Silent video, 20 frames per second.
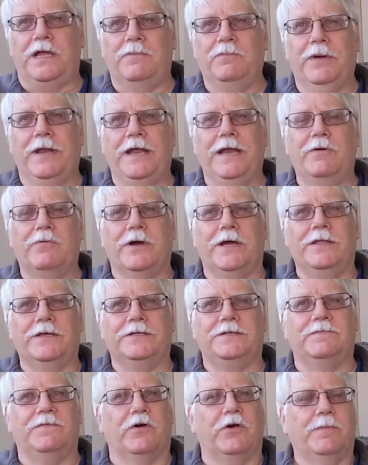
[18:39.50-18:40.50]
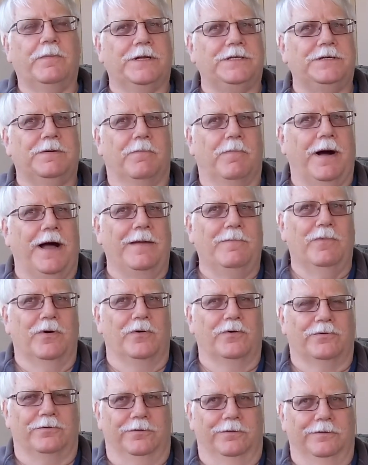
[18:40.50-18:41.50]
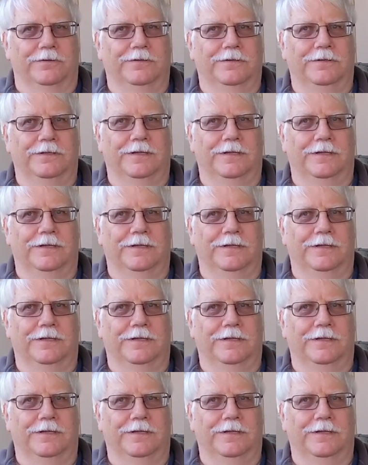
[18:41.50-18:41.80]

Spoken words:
but anyway, it's very much a bimodal